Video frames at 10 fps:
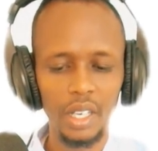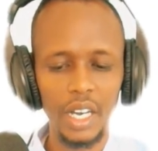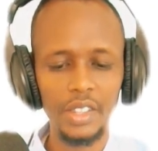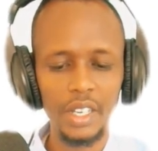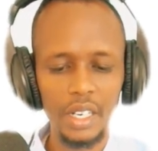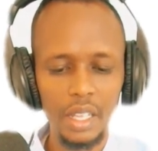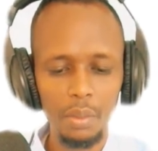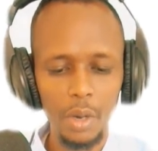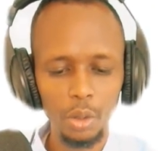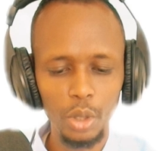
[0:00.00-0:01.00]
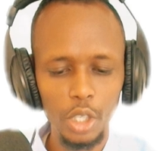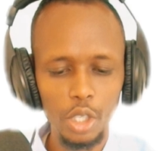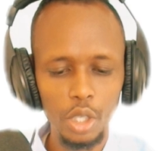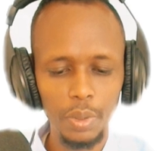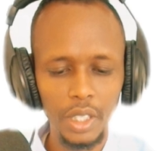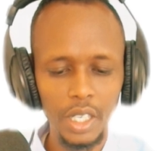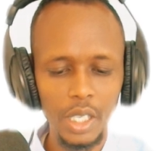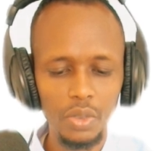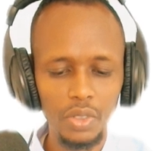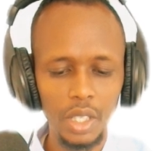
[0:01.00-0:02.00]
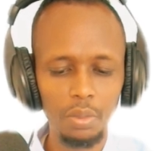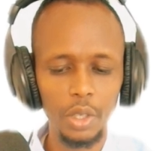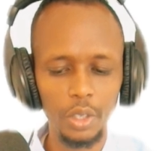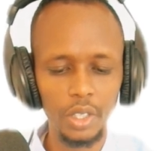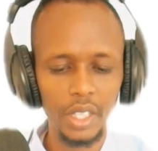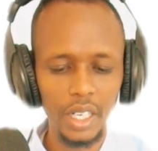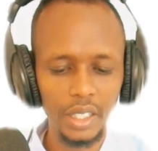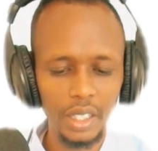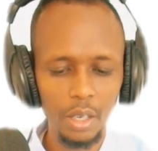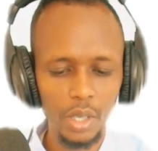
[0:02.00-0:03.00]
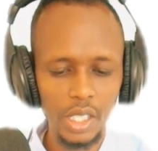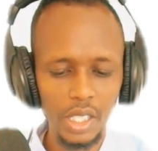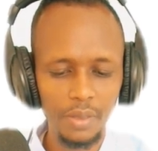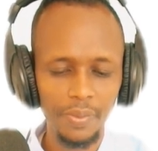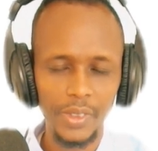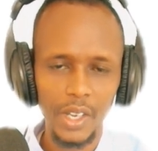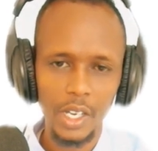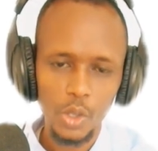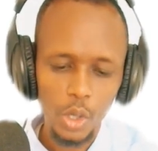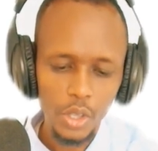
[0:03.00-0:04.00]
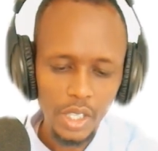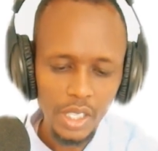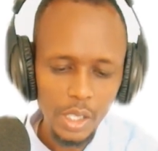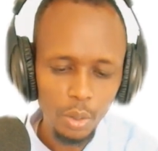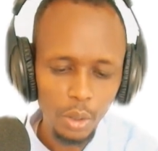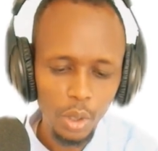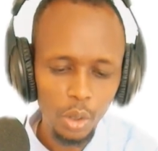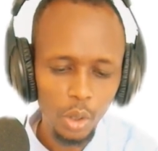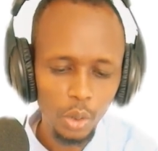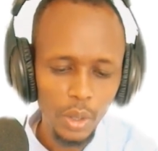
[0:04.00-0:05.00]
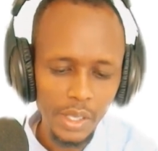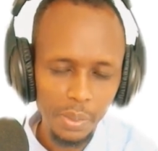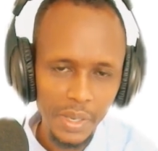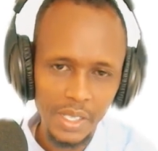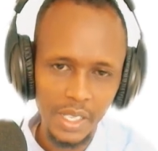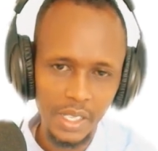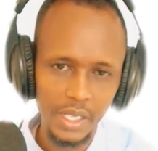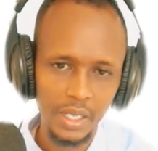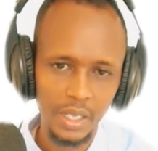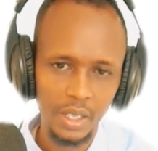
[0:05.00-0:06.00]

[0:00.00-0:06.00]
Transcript: And then the amount we distributed is 15 million. The write down is, so this is what will go to expenses.